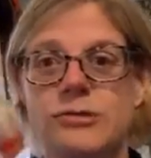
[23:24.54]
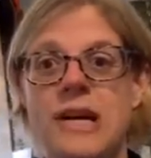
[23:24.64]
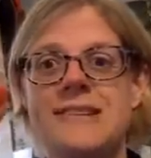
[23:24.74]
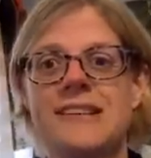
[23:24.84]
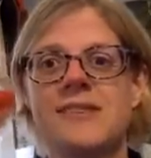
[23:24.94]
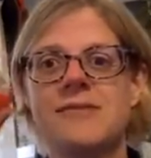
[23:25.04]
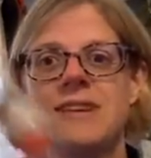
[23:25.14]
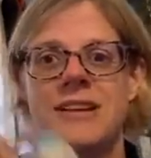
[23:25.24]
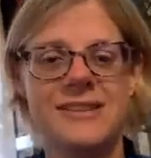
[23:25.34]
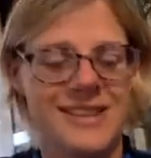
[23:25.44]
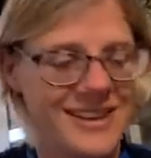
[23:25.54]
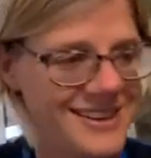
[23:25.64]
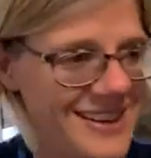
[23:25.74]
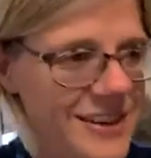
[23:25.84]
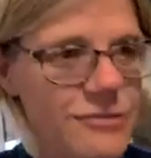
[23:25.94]
run, Nazreen,
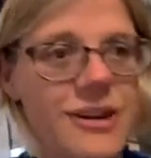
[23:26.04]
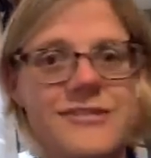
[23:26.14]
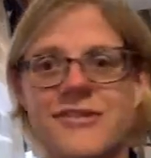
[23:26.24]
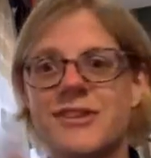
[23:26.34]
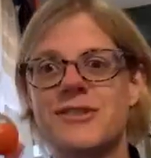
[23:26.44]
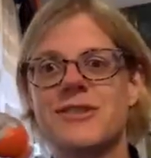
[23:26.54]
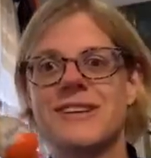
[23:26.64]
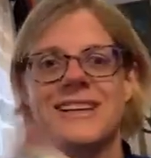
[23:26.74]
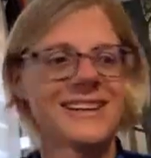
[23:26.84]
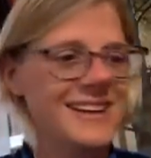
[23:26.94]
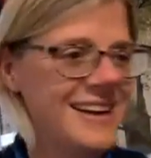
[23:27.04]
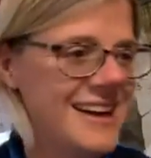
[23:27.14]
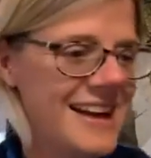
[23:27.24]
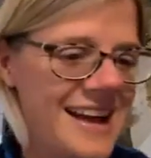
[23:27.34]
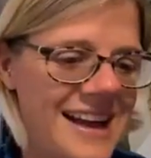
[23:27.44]
run for the toy.
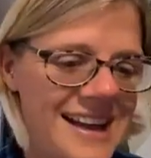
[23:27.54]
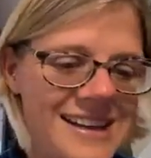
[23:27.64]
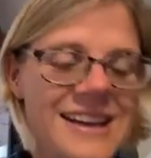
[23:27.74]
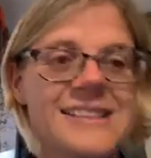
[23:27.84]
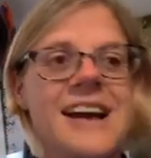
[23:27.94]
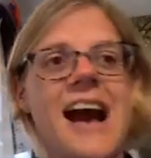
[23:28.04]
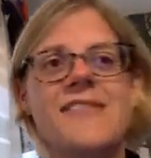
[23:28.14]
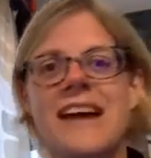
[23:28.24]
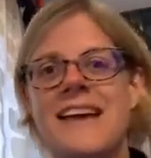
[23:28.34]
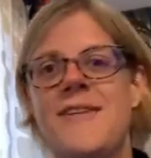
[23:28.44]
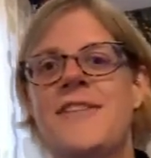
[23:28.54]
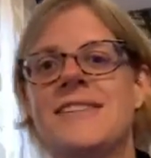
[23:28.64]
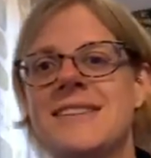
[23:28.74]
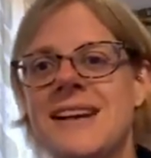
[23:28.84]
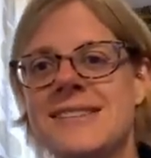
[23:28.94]
So have a
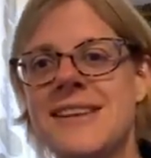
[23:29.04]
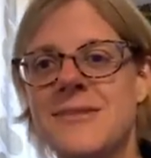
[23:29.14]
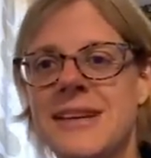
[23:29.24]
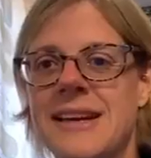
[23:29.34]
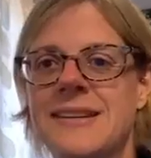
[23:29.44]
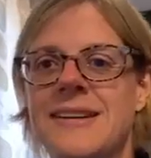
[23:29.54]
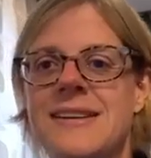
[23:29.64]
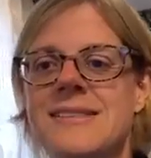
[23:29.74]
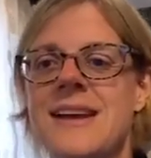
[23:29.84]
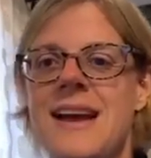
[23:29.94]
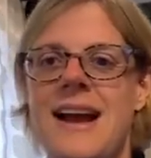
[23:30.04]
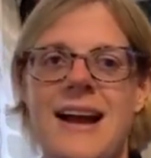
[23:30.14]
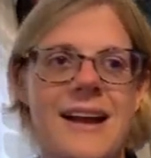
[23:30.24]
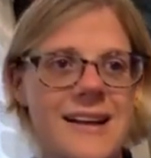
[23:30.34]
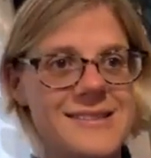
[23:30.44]
fantastic weekend, guys,
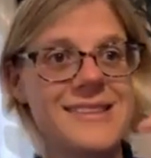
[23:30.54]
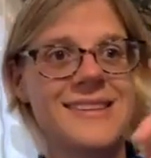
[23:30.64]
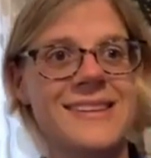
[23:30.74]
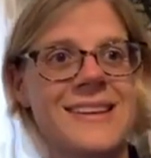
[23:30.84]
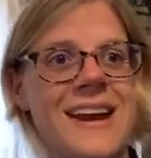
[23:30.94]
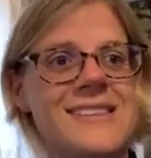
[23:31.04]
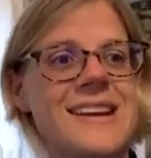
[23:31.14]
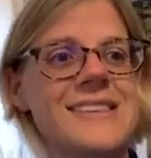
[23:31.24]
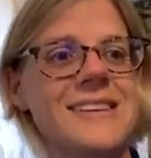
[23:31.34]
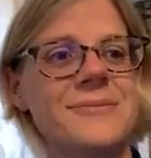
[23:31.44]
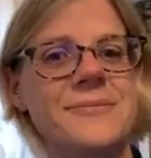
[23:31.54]
and catch you later.